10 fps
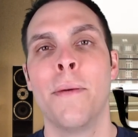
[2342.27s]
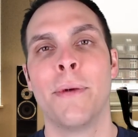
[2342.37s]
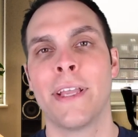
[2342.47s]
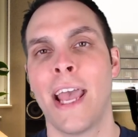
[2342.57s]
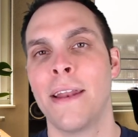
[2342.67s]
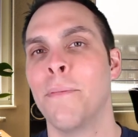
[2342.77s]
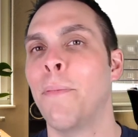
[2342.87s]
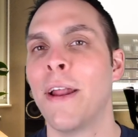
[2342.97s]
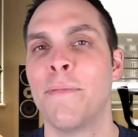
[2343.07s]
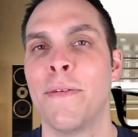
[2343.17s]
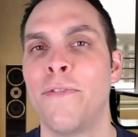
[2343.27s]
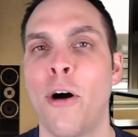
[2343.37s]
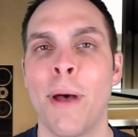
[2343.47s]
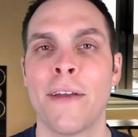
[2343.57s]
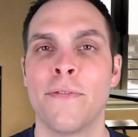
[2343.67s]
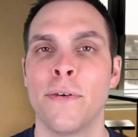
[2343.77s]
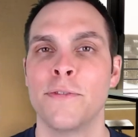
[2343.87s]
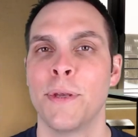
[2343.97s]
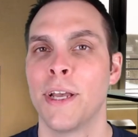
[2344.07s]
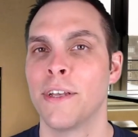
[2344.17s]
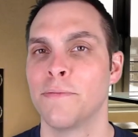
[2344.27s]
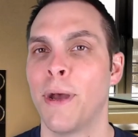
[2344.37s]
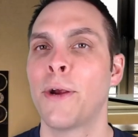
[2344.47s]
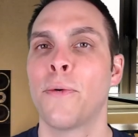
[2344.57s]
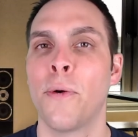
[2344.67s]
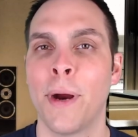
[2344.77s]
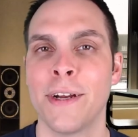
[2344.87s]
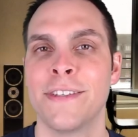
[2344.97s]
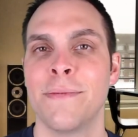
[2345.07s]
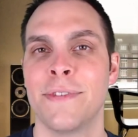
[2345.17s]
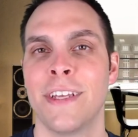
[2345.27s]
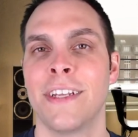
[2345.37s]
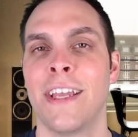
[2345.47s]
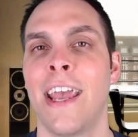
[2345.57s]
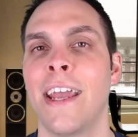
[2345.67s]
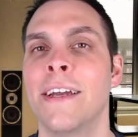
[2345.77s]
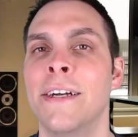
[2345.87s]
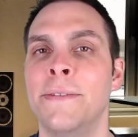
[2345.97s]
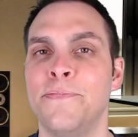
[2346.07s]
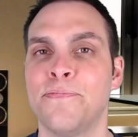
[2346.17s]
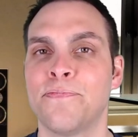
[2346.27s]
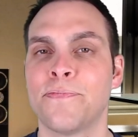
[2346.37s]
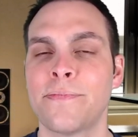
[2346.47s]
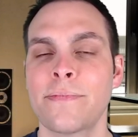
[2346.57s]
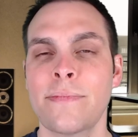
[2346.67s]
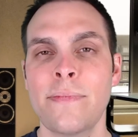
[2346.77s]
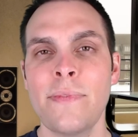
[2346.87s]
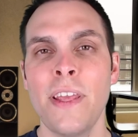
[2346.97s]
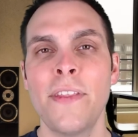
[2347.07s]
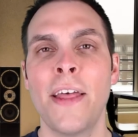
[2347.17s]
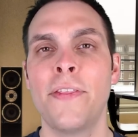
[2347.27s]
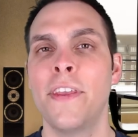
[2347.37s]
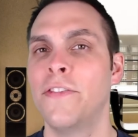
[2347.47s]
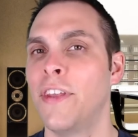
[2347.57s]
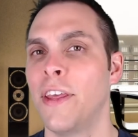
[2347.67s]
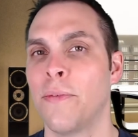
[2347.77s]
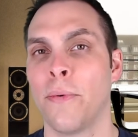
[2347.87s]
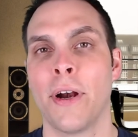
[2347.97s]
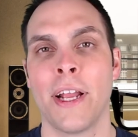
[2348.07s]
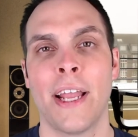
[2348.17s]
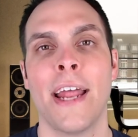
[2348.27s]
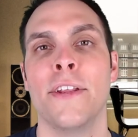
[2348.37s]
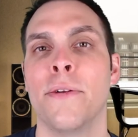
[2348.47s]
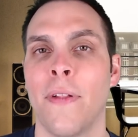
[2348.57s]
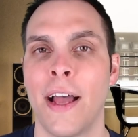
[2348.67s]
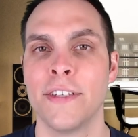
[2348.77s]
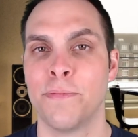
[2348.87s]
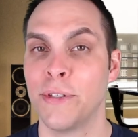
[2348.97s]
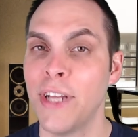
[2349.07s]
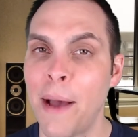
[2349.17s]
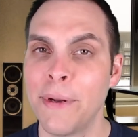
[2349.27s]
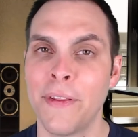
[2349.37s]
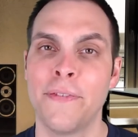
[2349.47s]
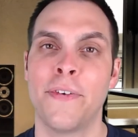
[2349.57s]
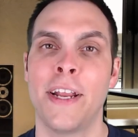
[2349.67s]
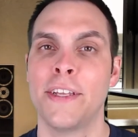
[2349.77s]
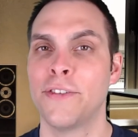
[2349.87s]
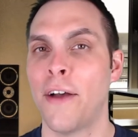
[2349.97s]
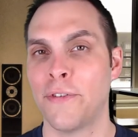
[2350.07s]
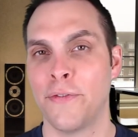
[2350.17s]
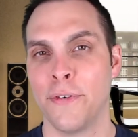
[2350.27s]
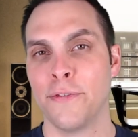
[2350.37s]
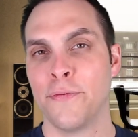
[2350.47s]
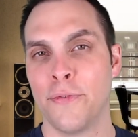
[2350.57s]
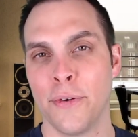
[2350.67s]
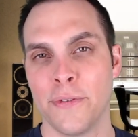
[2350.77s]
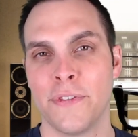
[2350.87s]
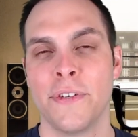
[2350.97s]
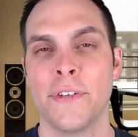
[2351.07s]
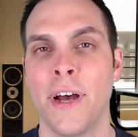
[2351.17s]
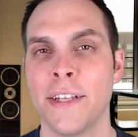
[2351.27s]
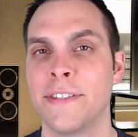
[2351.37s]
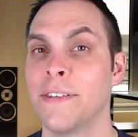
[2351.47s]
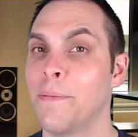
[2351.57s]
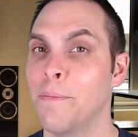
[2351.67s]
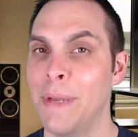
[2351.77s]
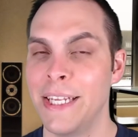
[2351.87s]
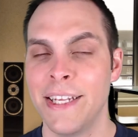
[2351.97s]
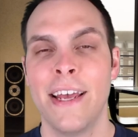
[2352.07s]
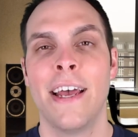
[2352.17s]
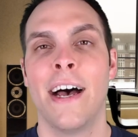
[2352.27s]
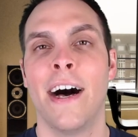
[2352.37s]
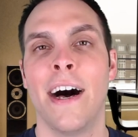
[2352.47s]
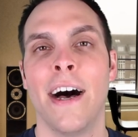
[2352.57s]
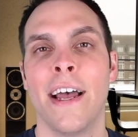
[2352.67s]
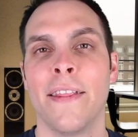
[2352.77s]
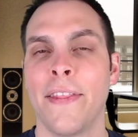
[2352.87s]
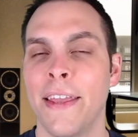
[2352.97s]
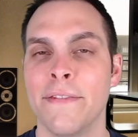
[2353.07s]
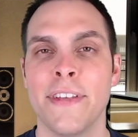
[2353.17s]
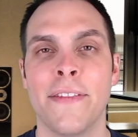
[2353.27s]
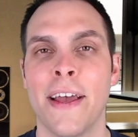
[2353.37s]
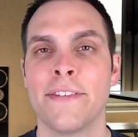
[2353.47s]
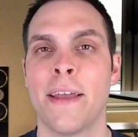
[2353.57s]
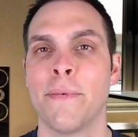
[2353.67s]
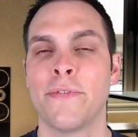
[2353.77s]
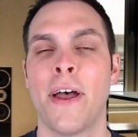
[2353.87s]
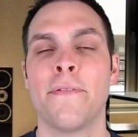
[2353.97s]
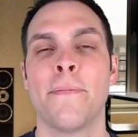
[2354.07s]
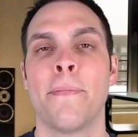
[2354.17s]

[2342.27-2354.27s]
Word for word: But again, might have been fallback foods because microwear seems to indicate that these teeth were again utilized predominantly for eating softer foods, fruits, nuts, meat, uh, leaves, and that type of stuff.